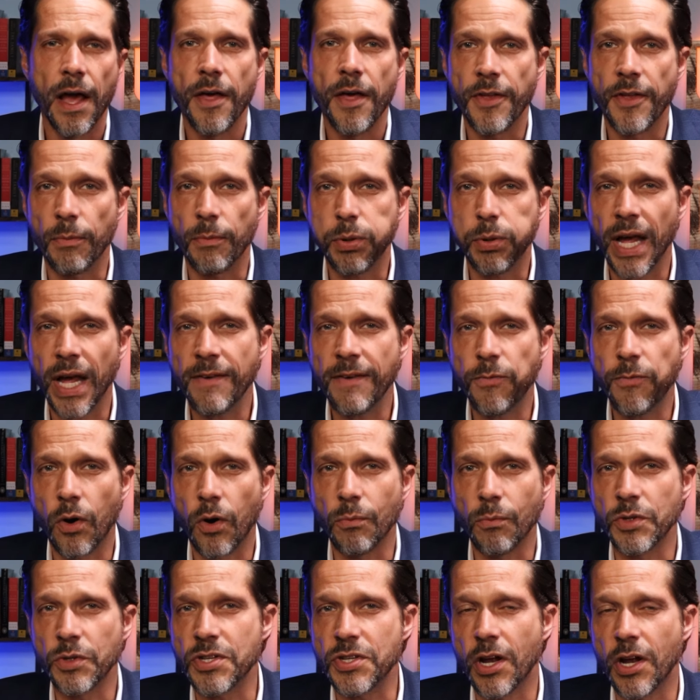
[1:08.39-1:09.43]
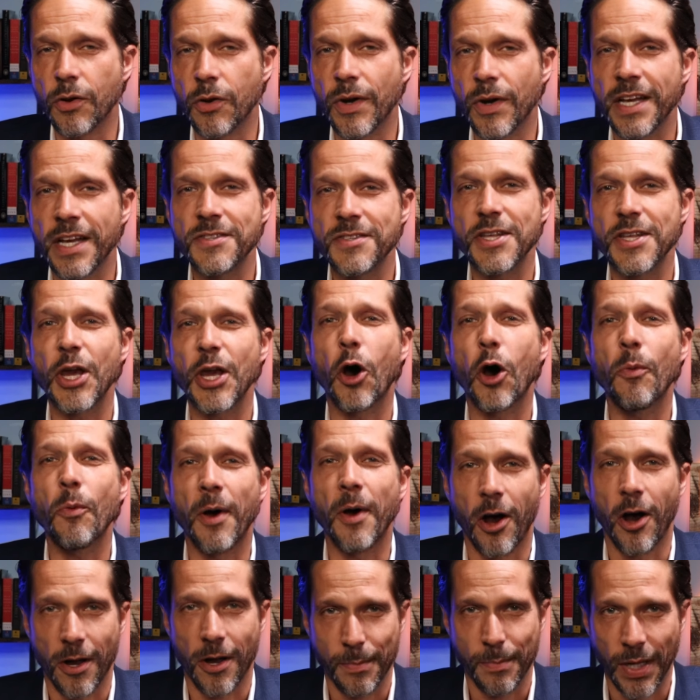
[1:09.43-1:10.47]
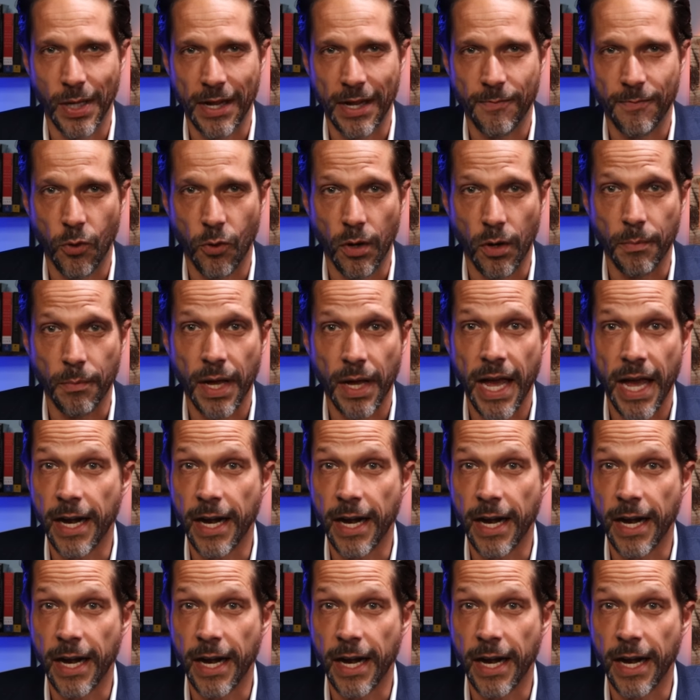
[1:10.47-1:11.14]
Their platform was known as the Omaha Platform,